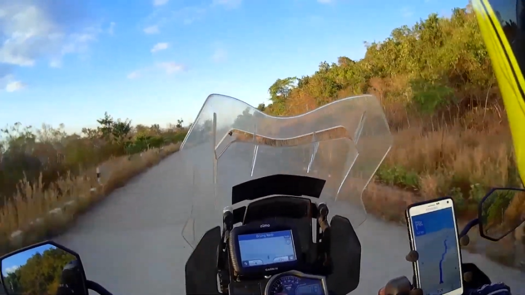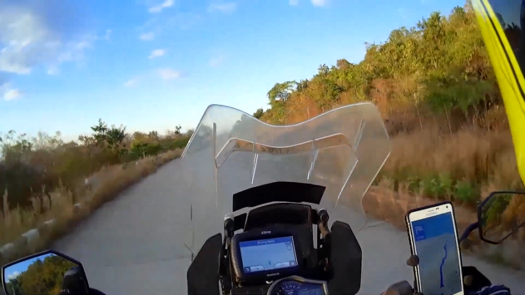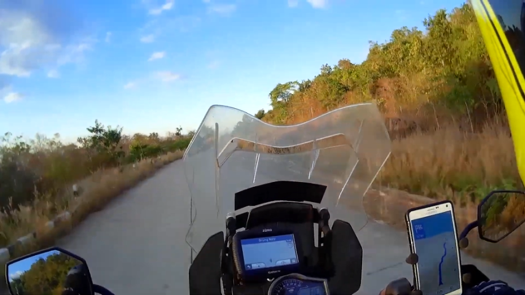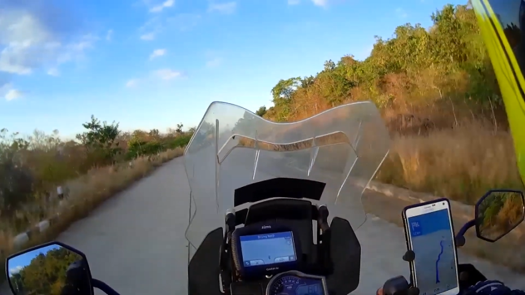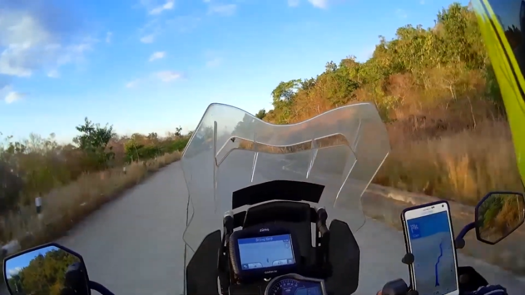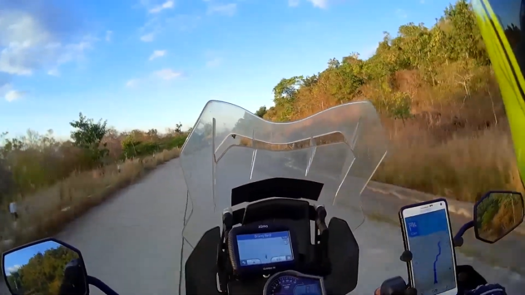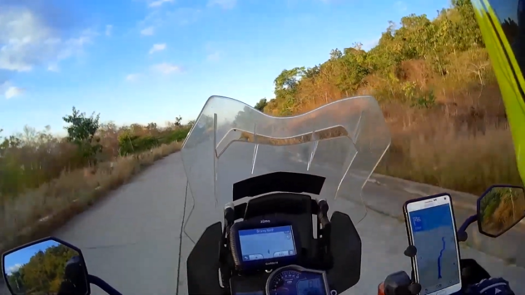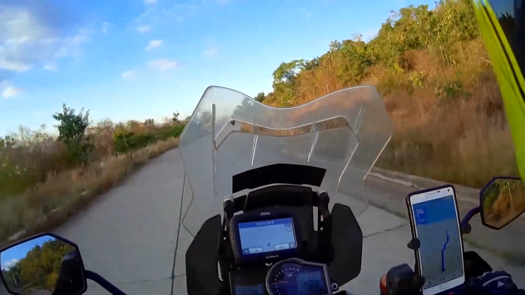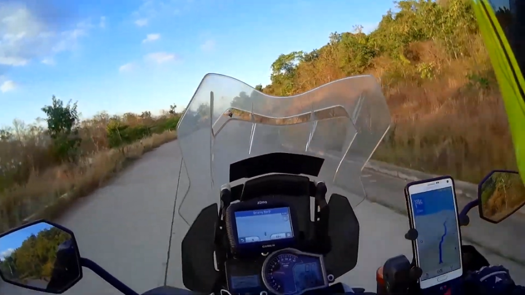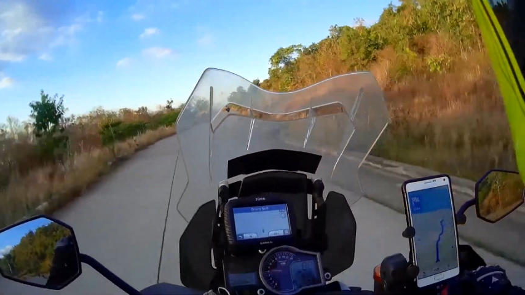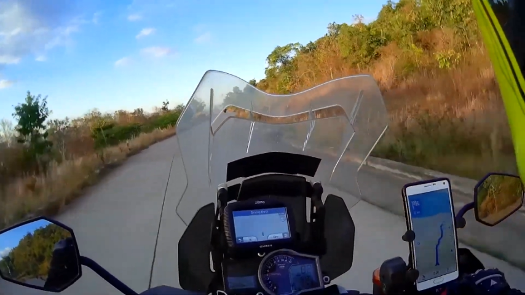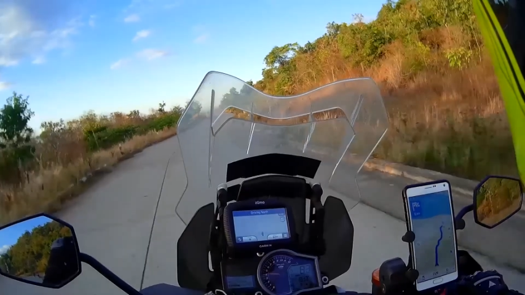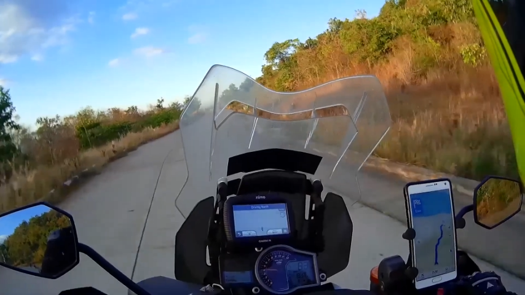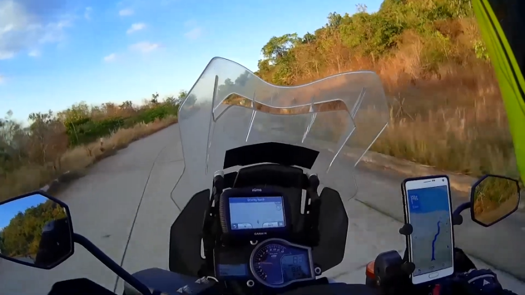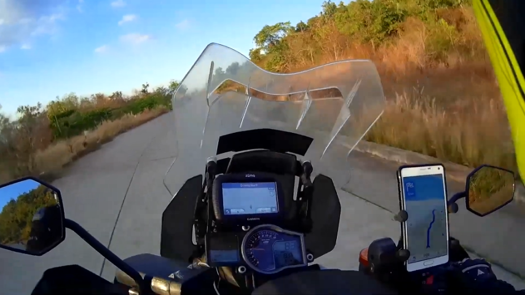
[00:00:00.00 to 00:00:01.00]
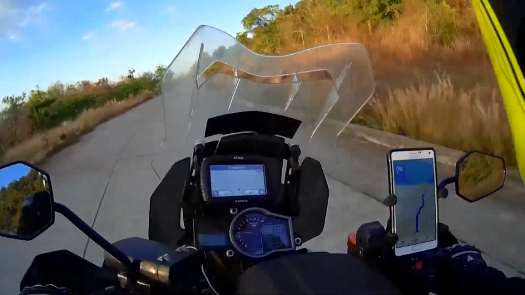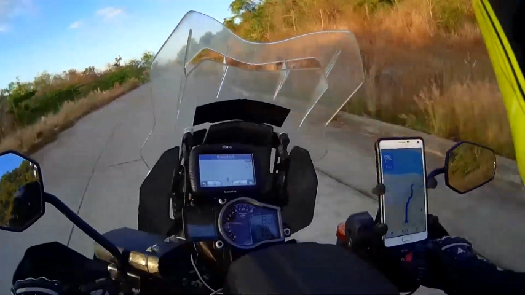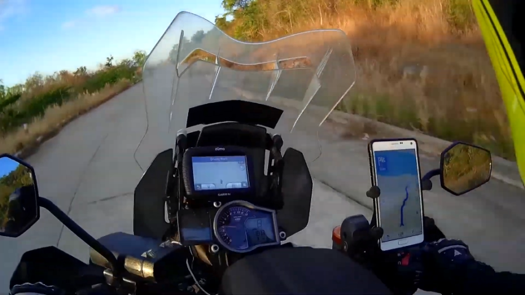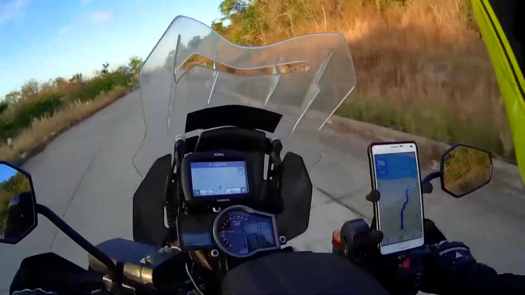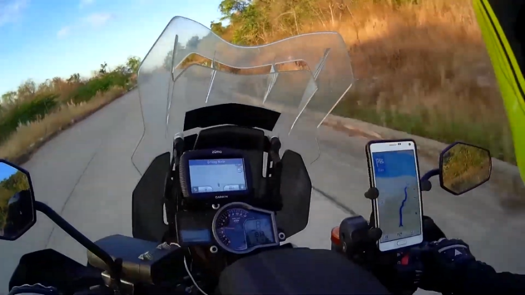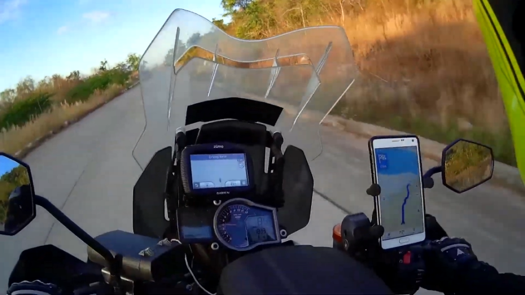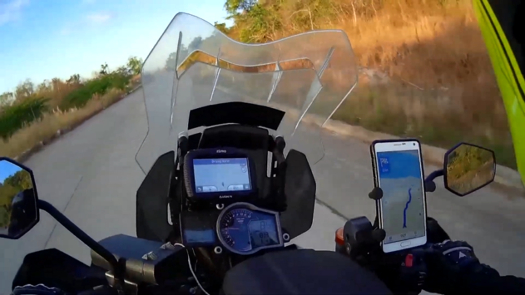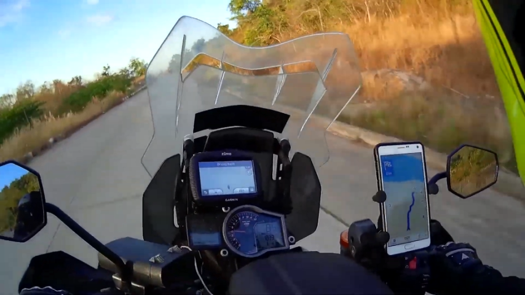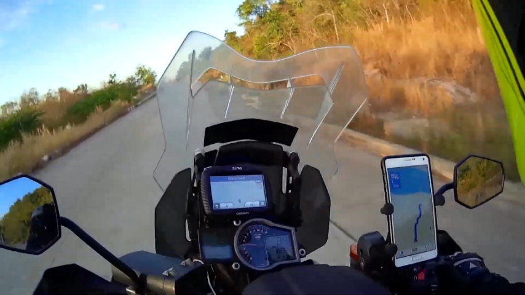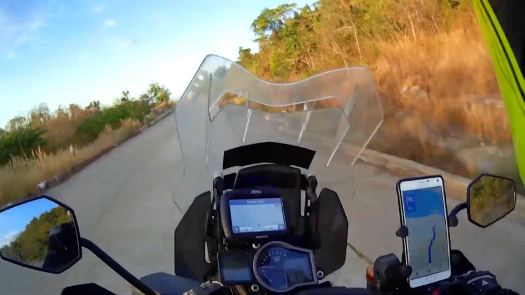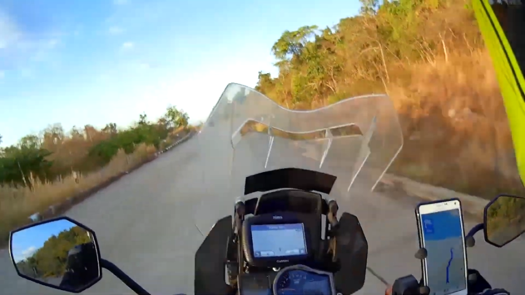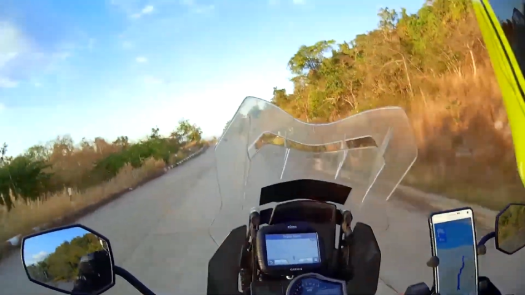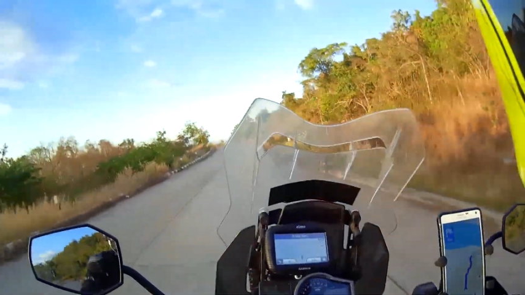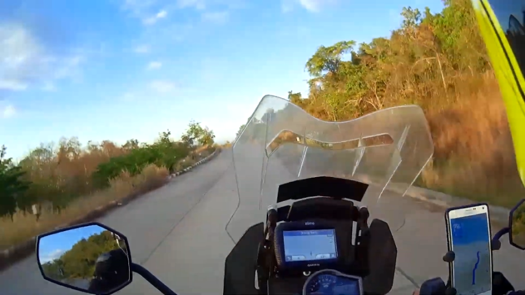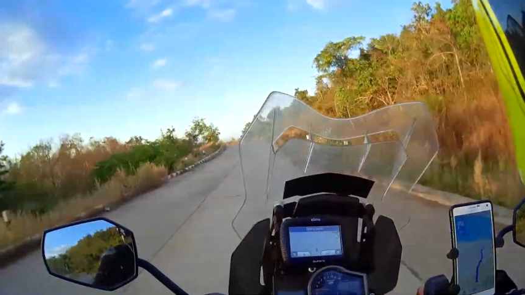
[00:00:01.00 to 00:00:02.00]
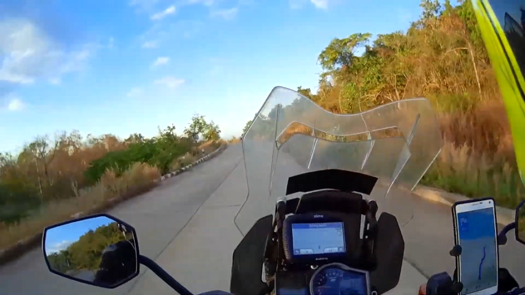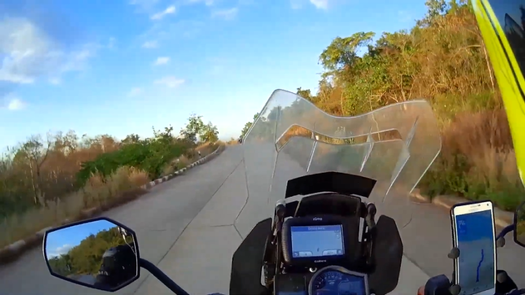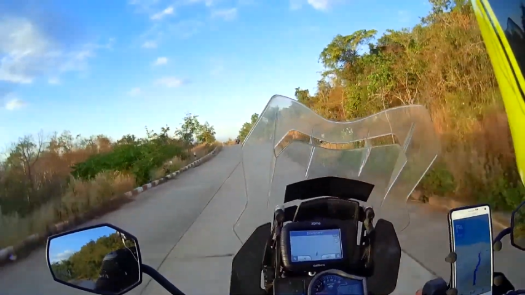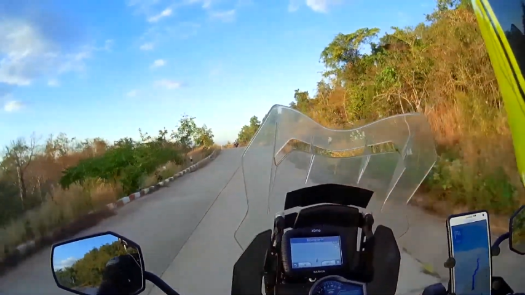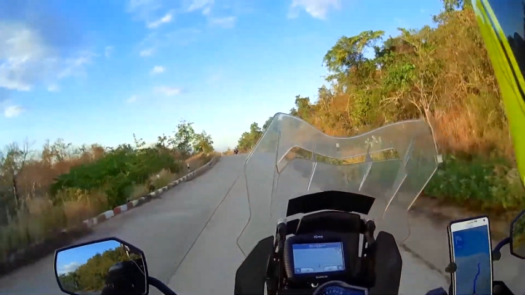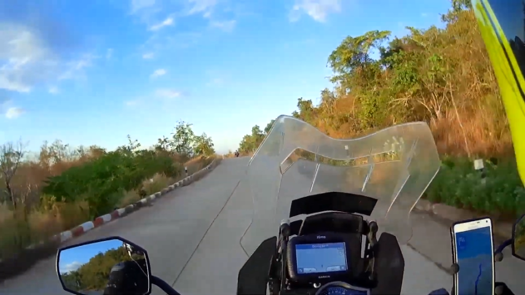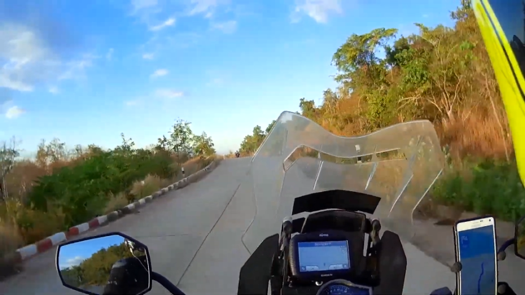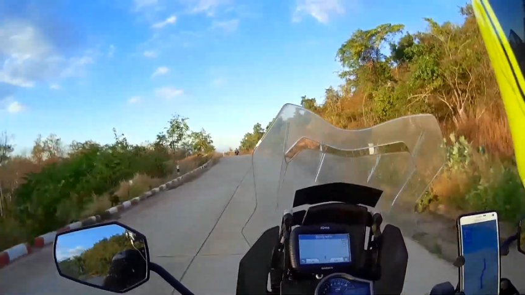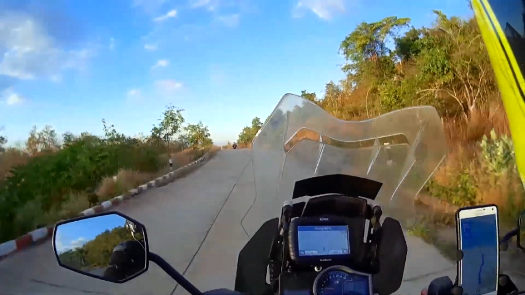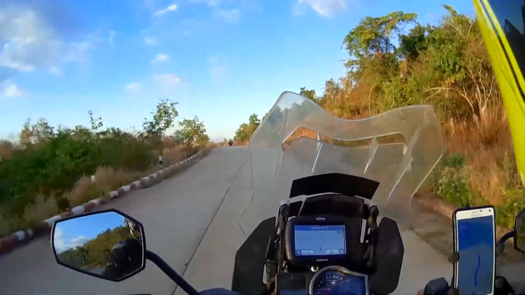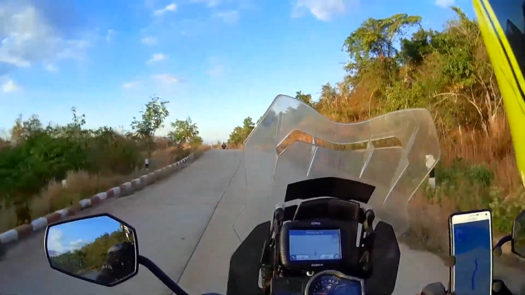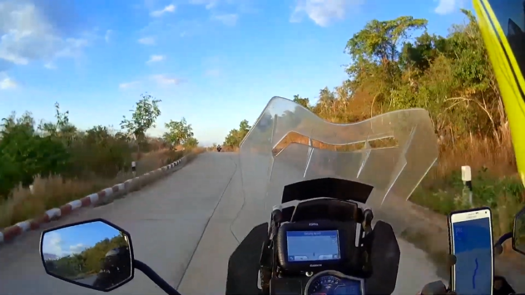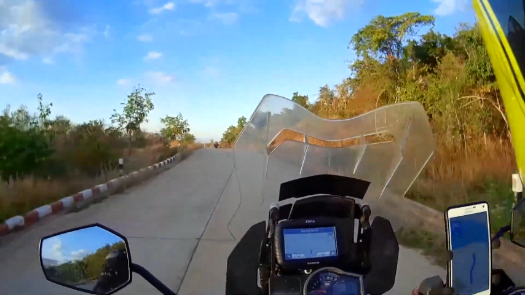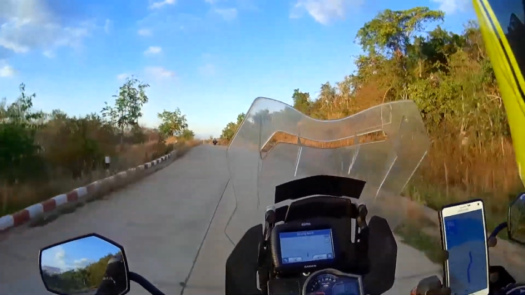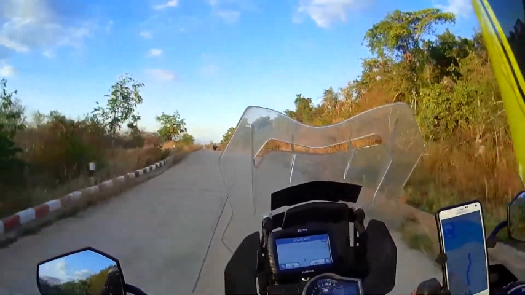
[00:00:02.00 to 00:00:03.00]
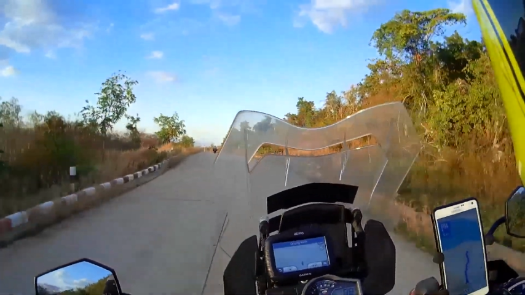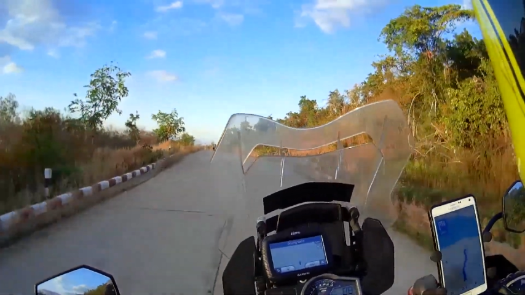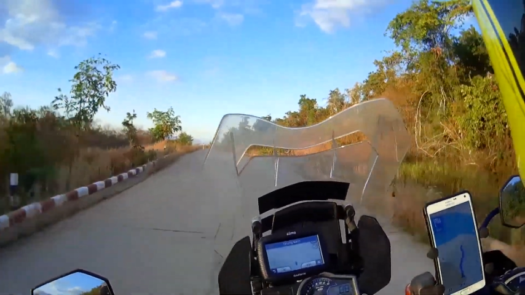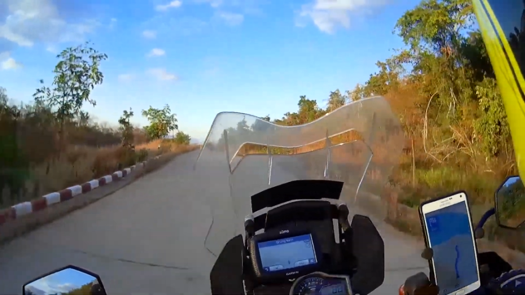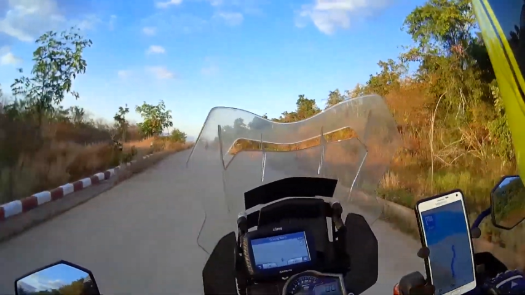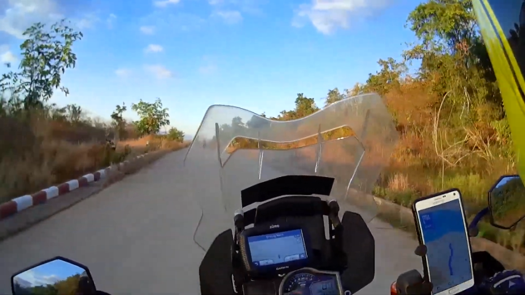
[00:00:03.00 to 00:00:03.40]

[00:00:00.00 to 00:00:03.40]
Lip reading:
Nobody's mouth can be seen.